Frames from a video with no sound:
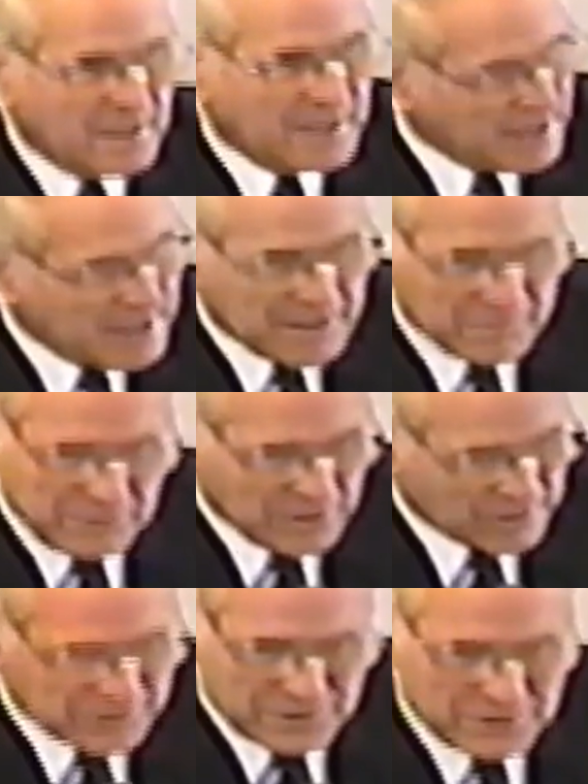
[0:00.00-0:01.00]
In him, you
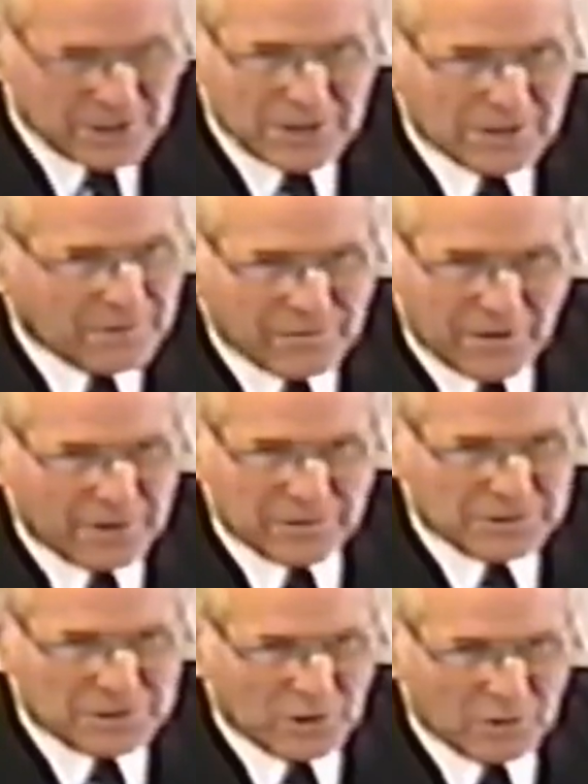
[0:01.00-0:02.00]
could see the
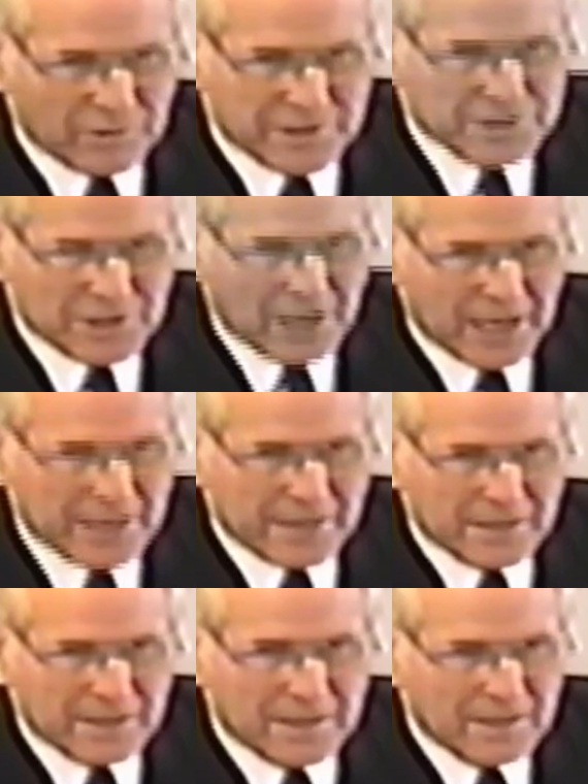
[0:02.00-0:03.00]
Father's glory shine.
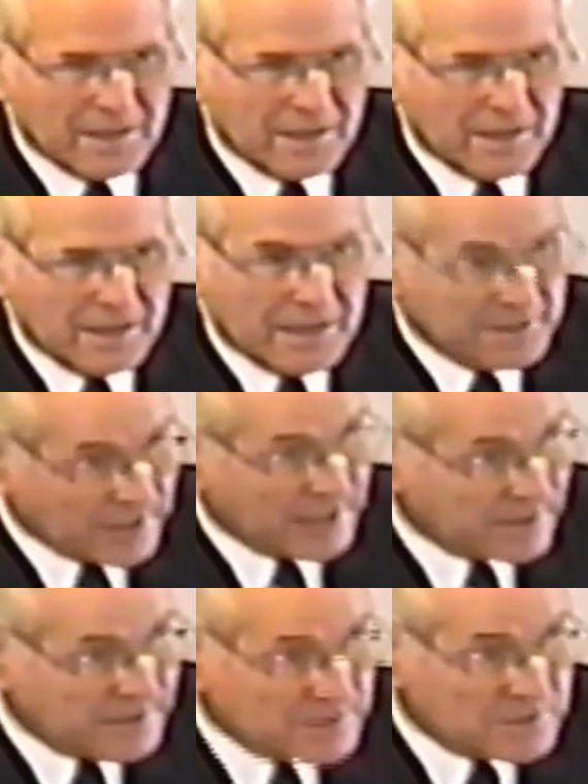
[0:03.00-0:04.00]
Is that
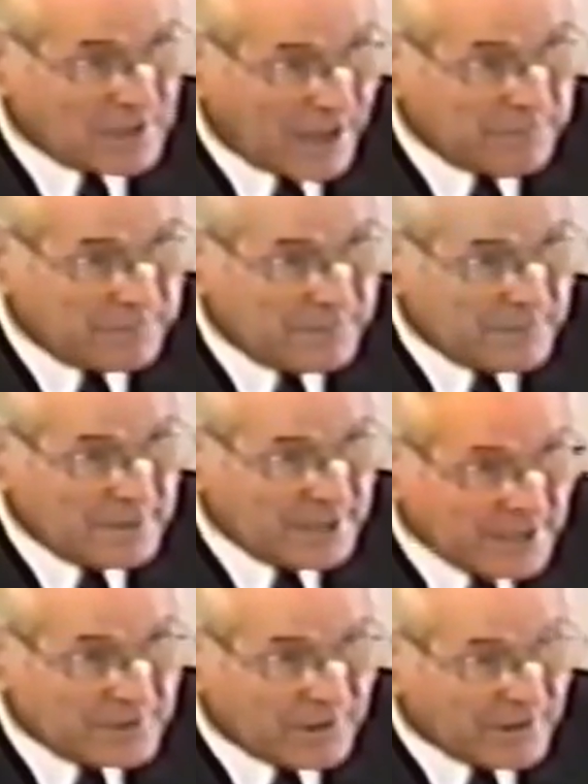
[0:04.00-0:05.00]
going to stop in
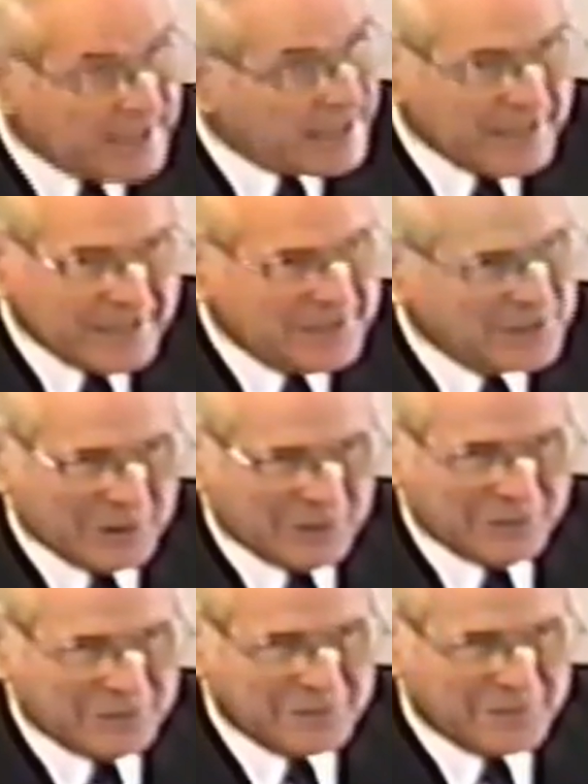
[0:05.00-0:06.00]
eternity?
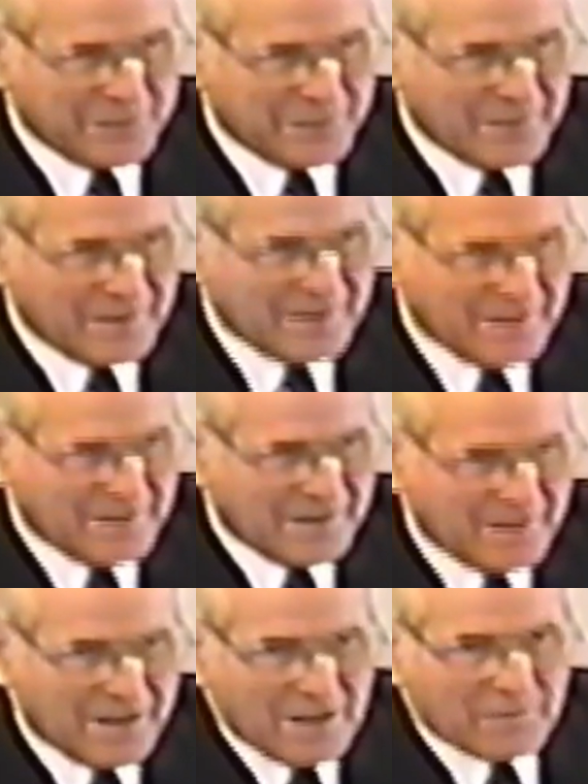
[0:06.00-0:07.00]
No.
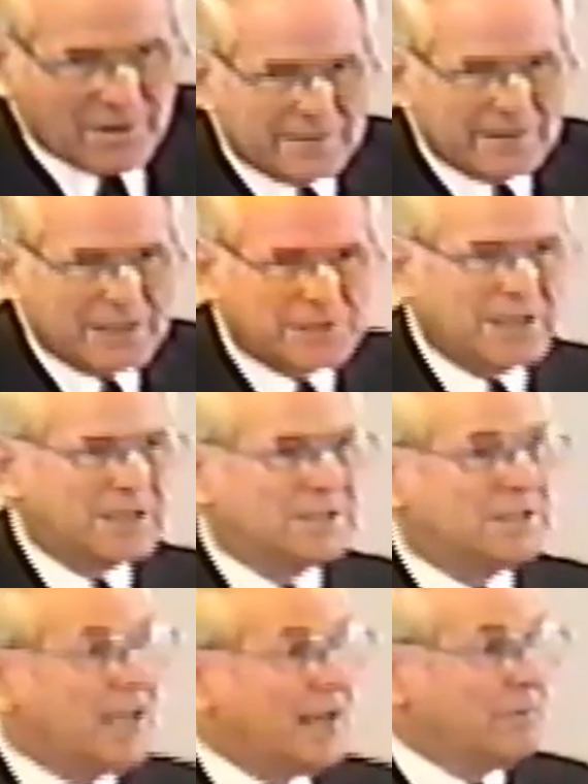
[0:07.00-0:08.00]
In that's
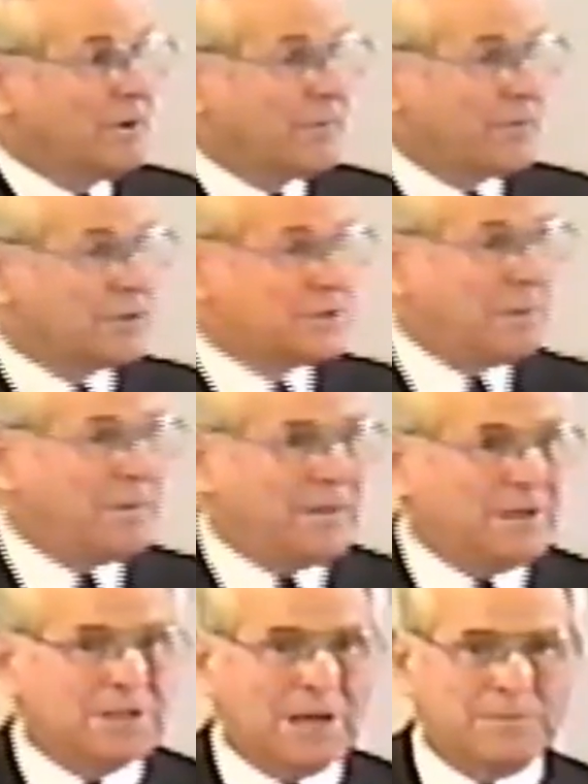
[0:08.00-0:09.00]
again what 1
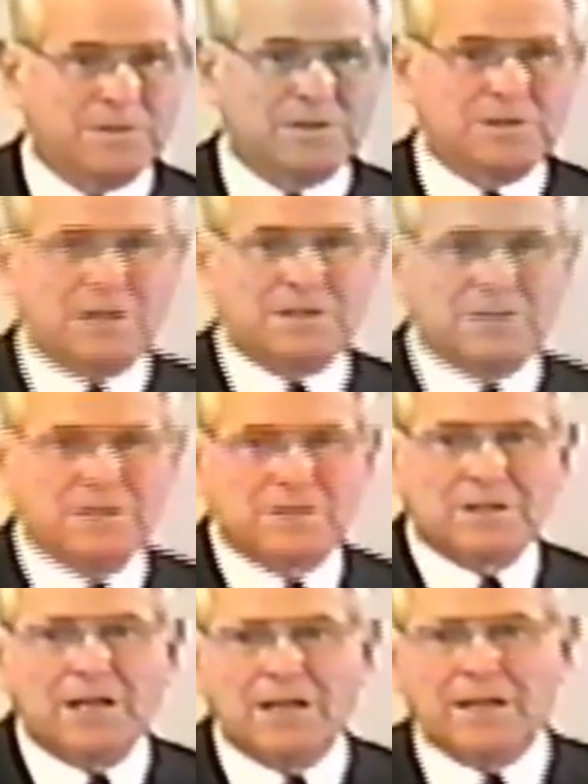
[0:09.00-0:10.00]
Timothy chapter 6 is
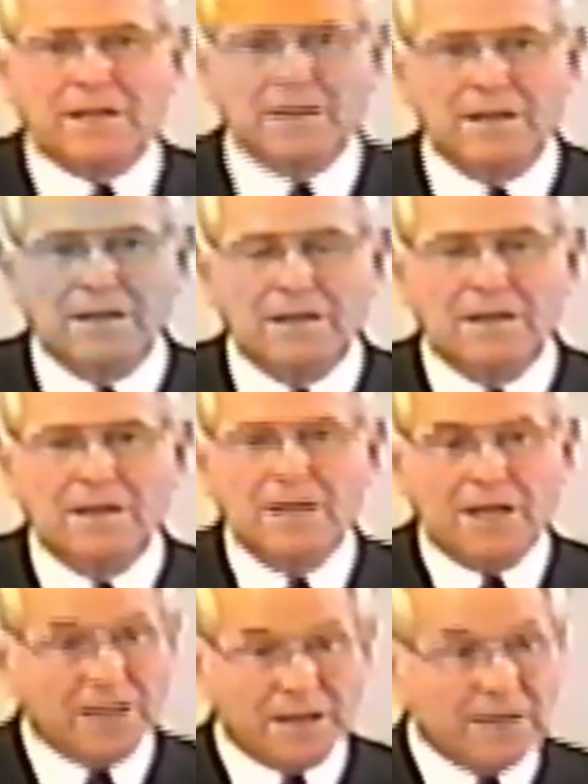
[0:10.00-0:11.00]
saying.
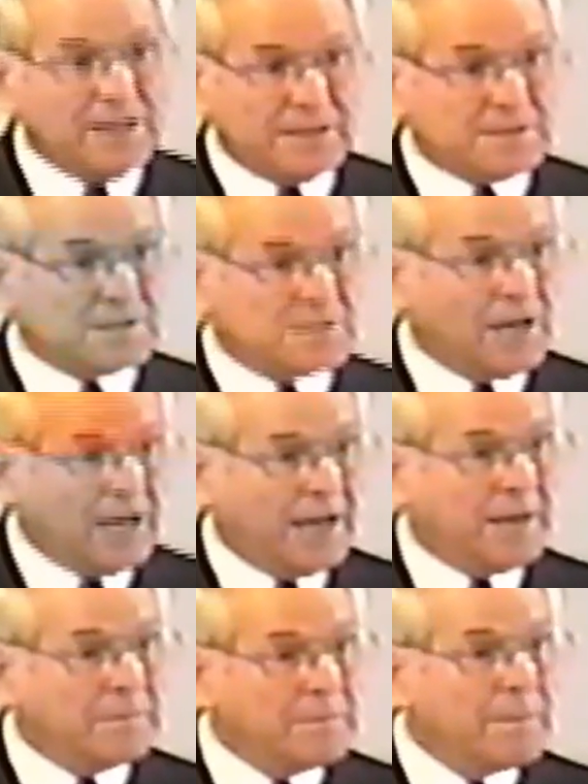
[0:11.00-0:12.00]
In its
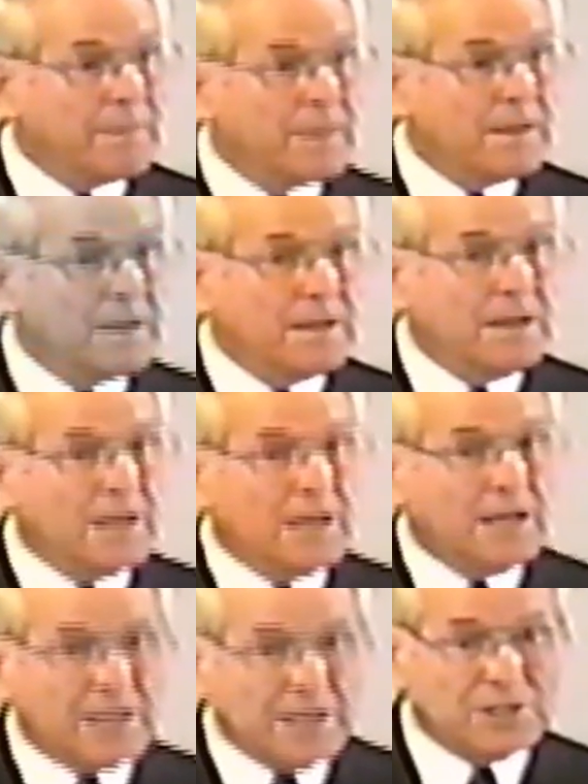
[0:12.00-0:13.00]
time,
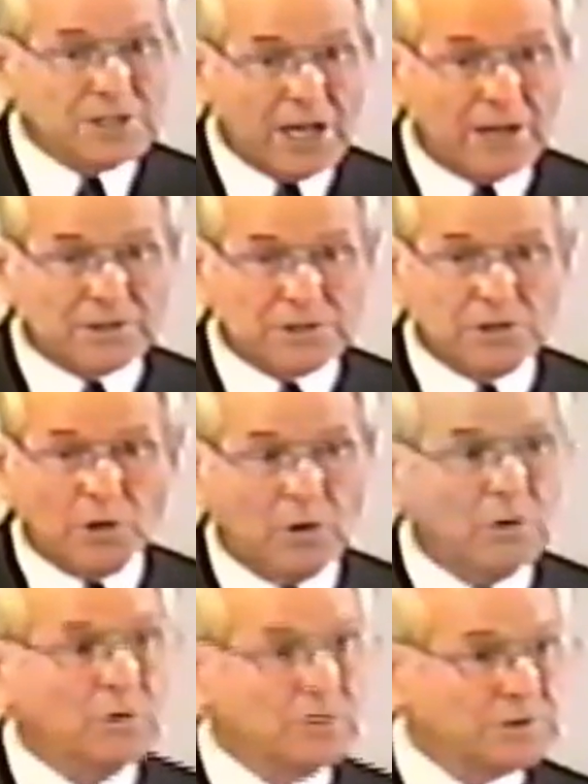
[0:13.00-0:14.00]
he shall
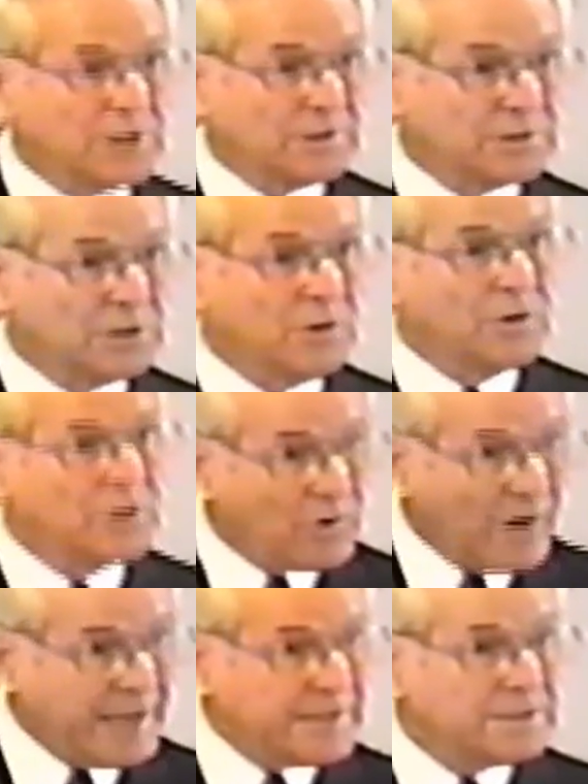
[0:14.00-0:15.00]
show. Who shall show?
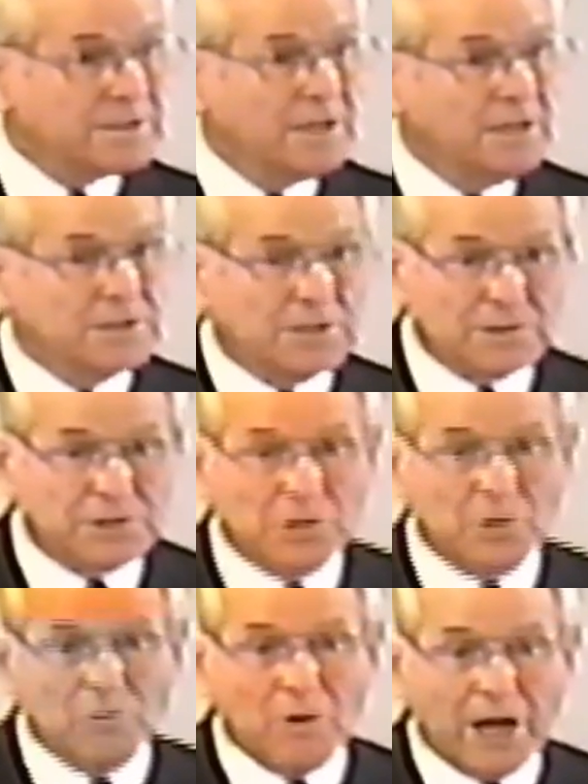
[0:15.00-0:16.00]
Christ. Shall
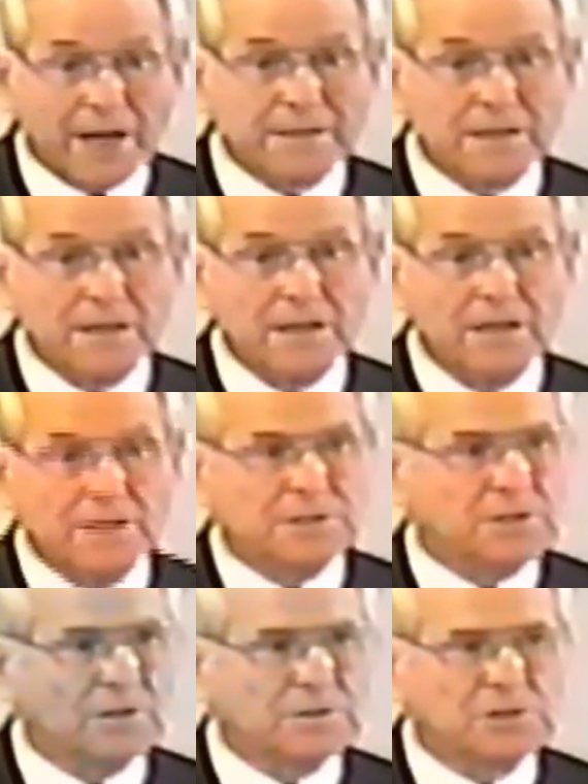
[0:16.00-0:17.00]
show what?
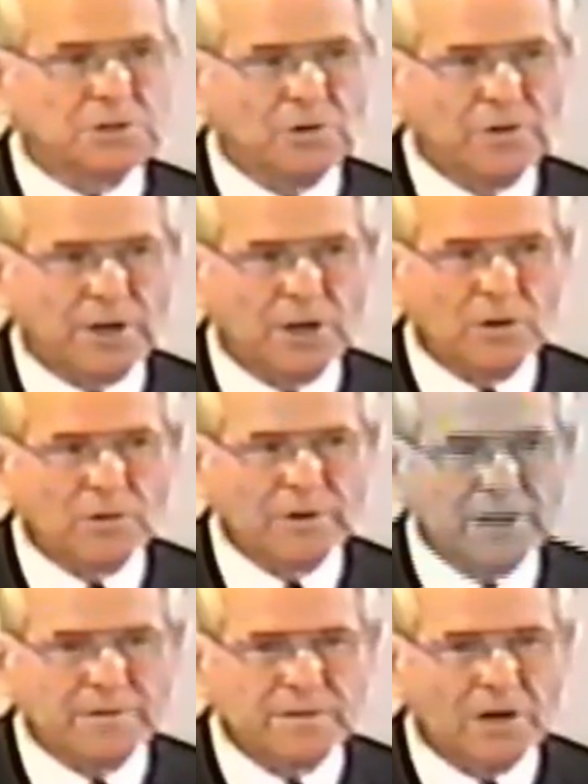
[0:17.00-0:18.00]
Shall show the
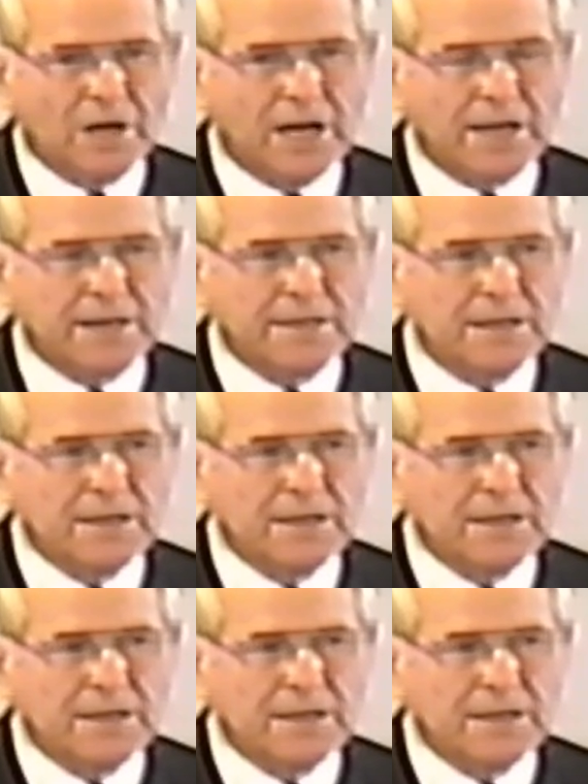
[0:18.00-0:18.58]
glory of God.